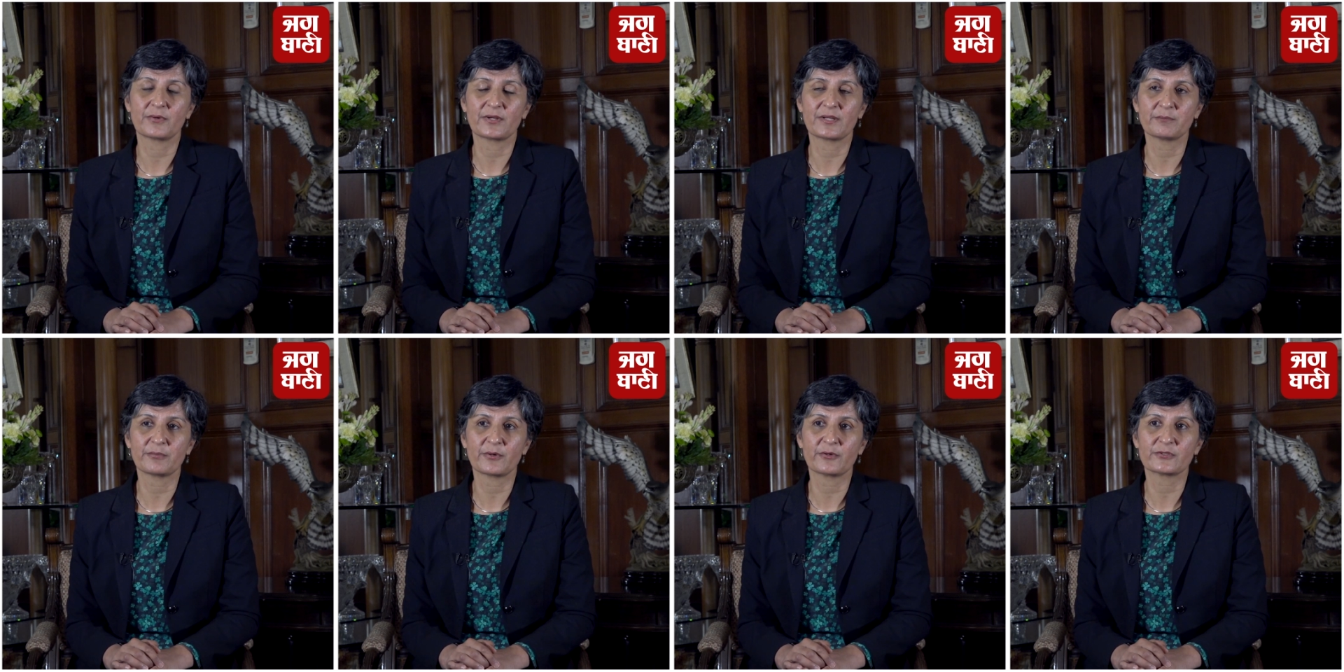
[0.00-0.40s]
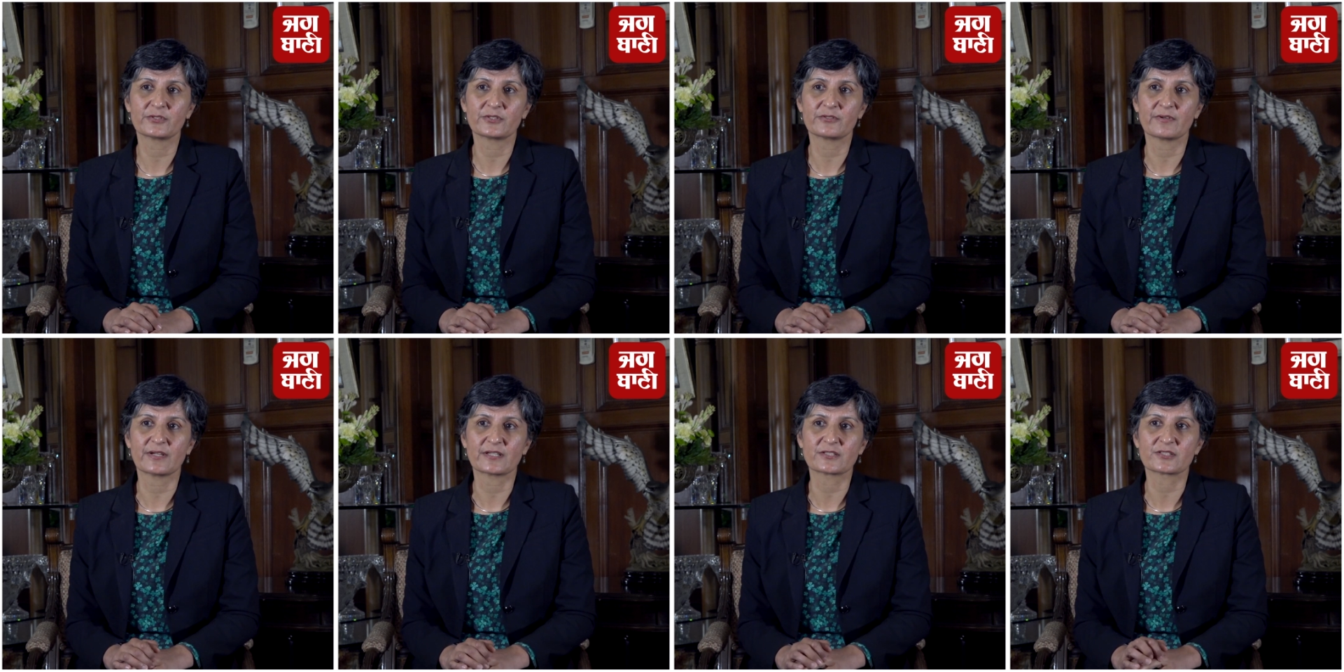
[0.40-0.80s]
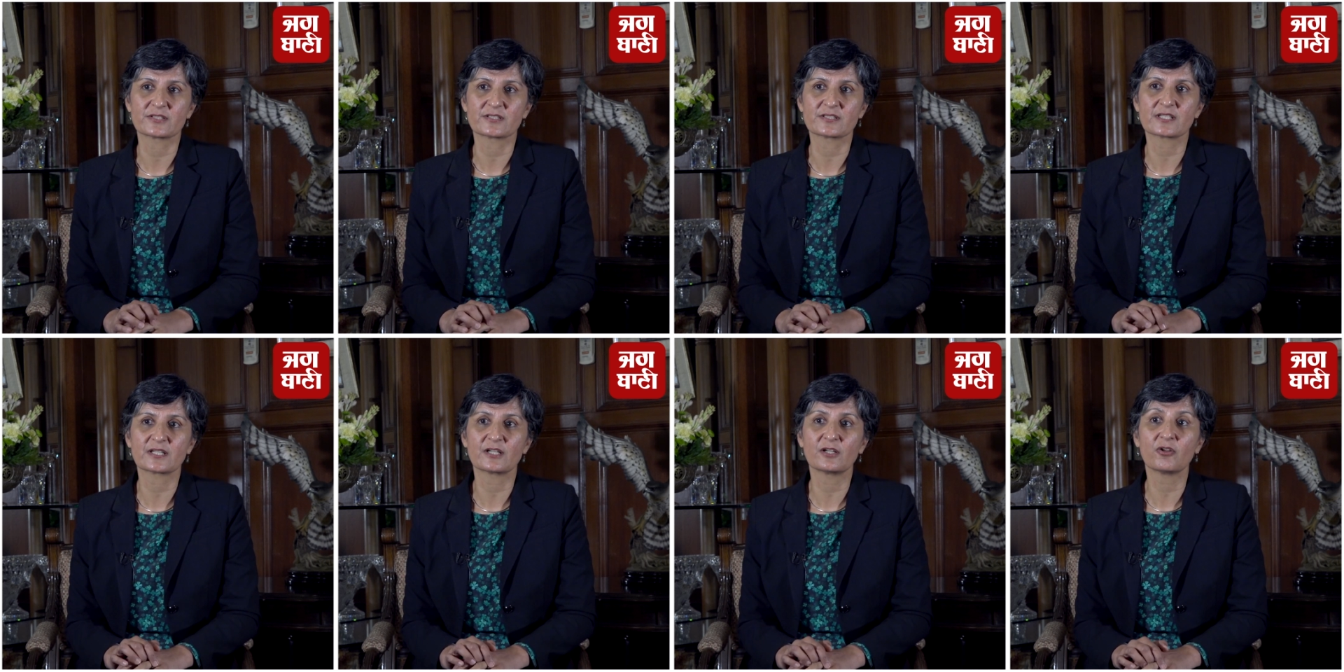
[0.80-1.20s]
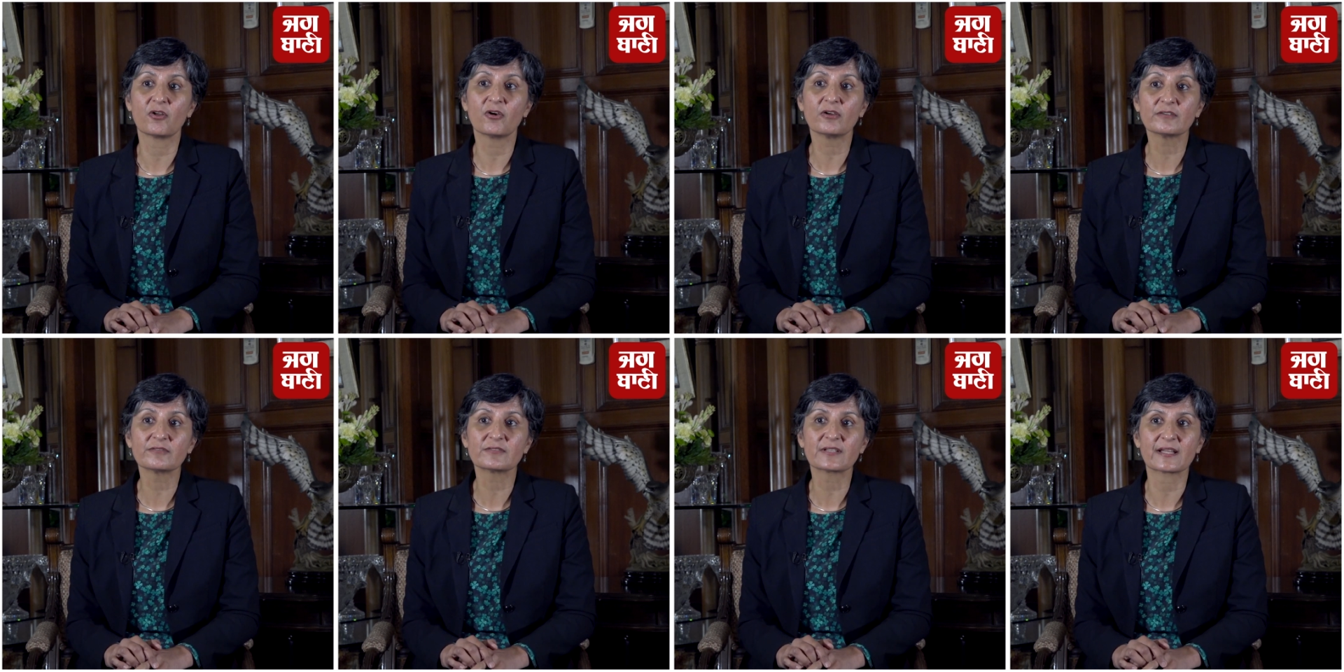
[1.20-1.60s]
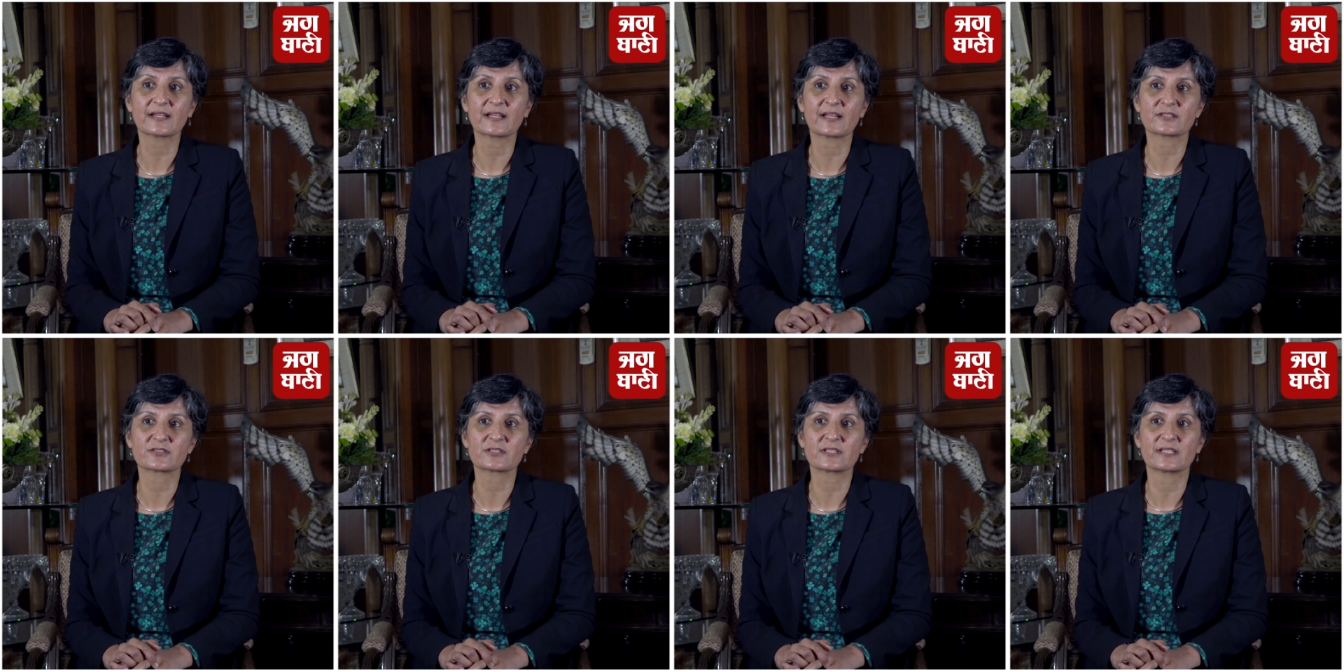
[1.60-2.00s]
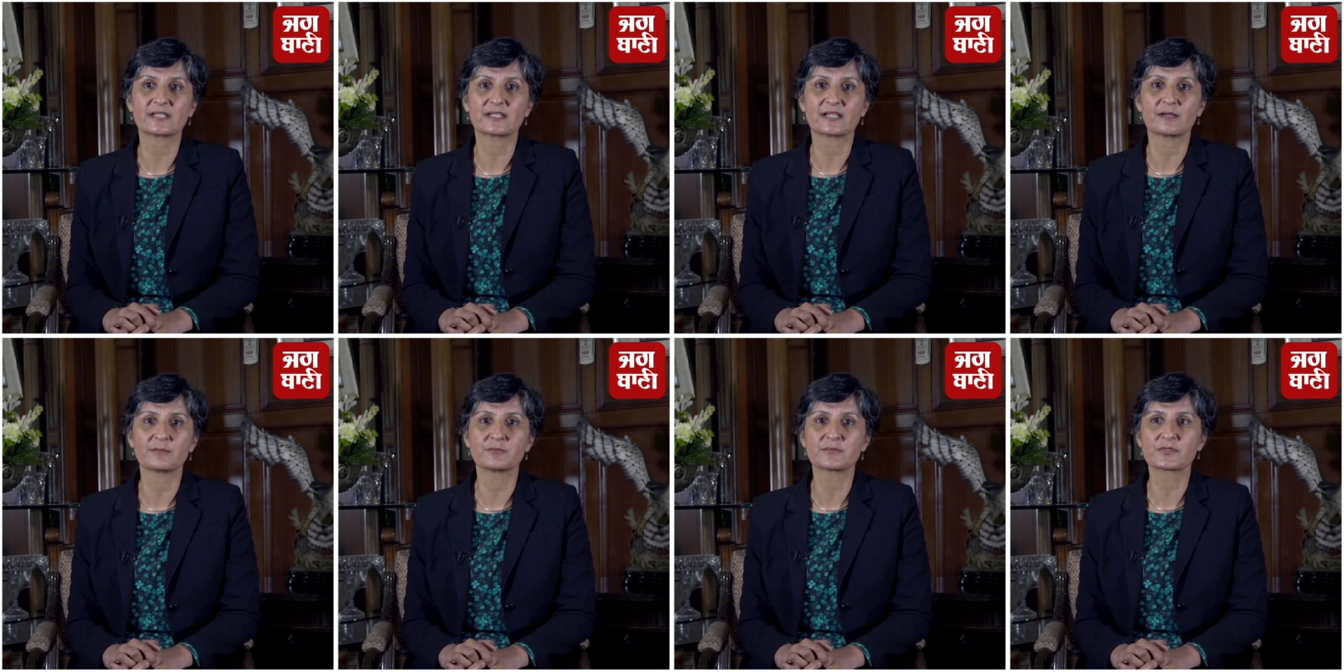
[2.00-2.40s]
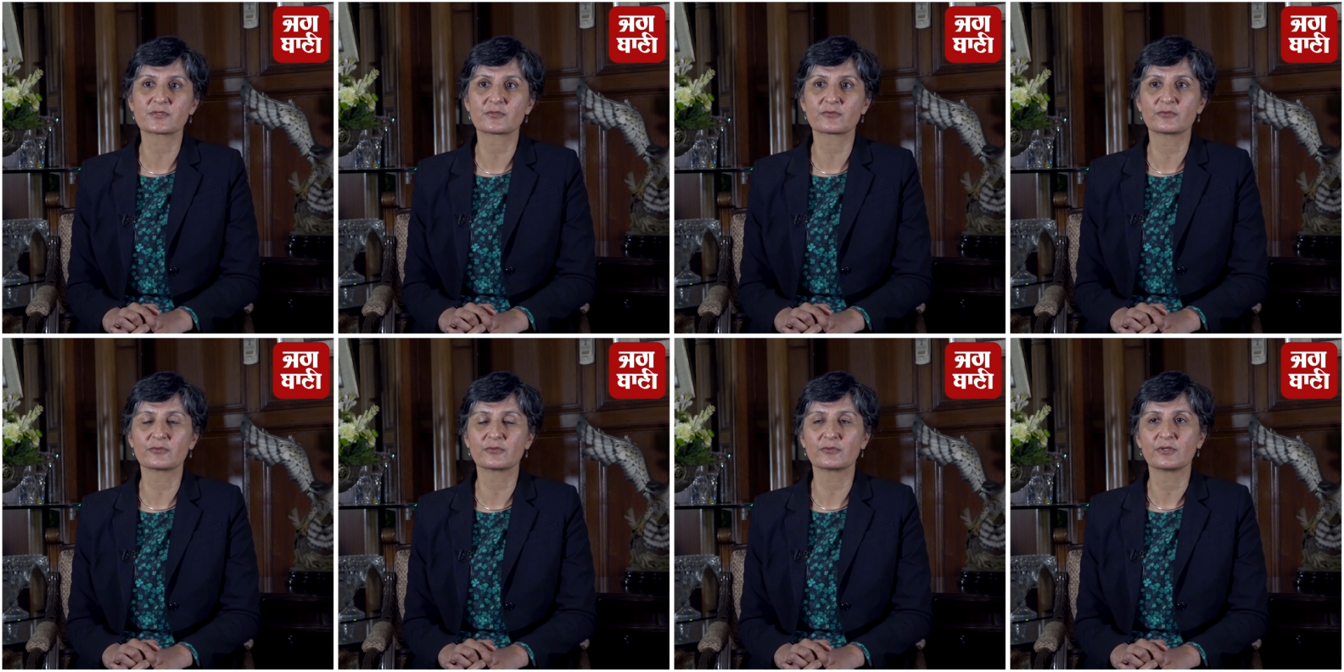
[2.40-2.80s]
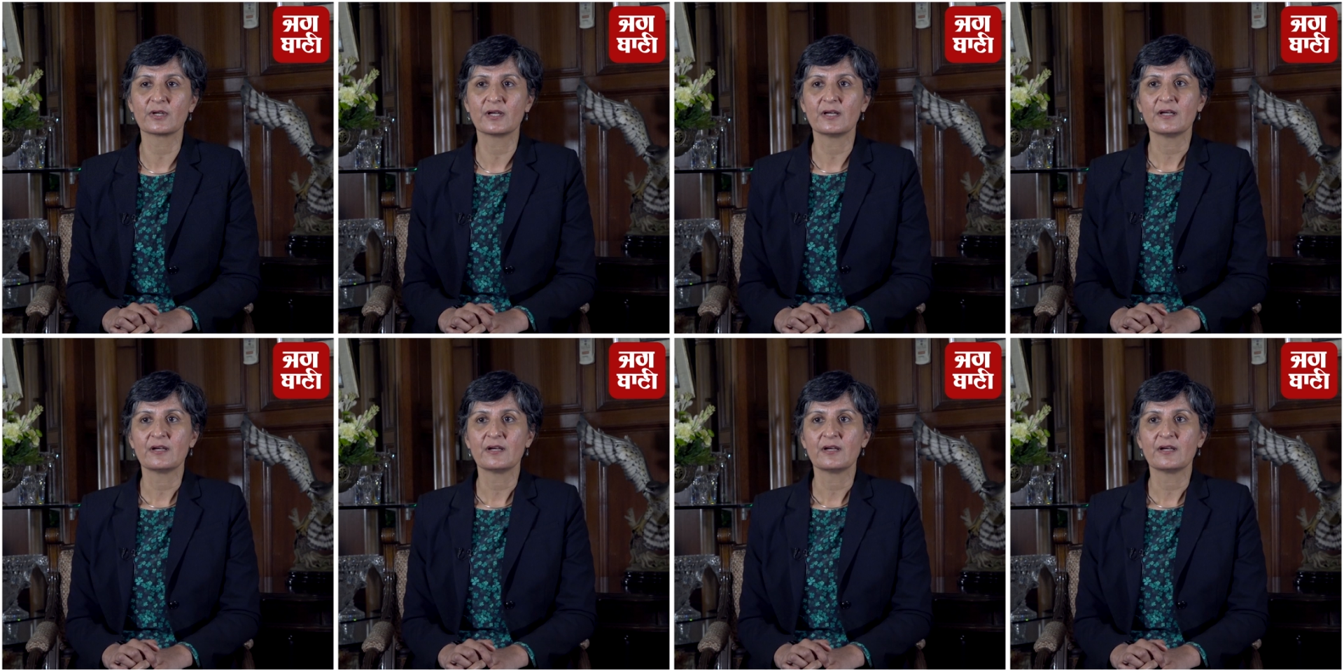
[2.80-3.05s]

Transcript: in both directions, and a lot of that actually comes through